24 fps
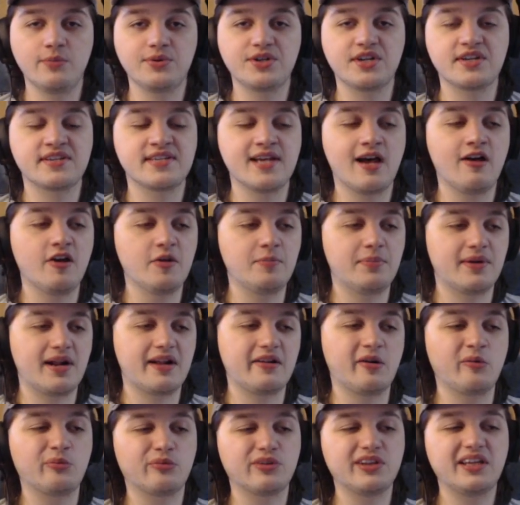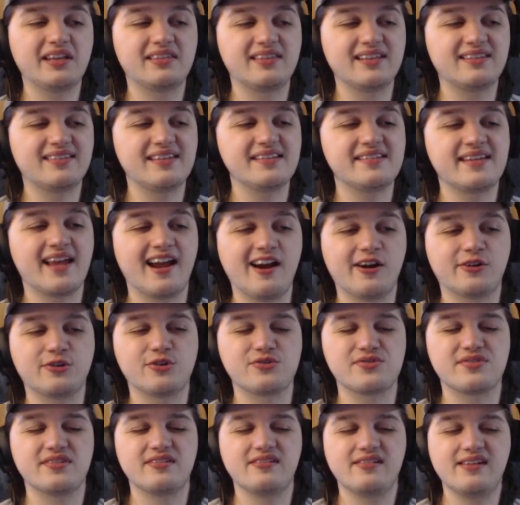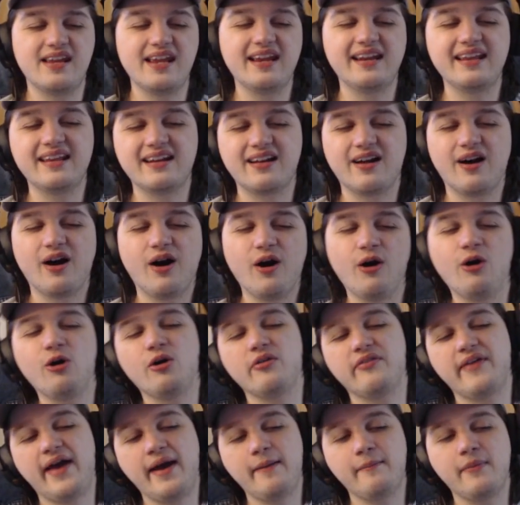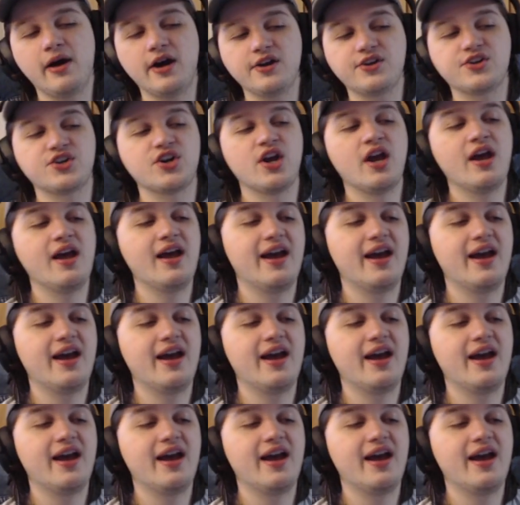which is solid, but I don't really think these characters need it all that much.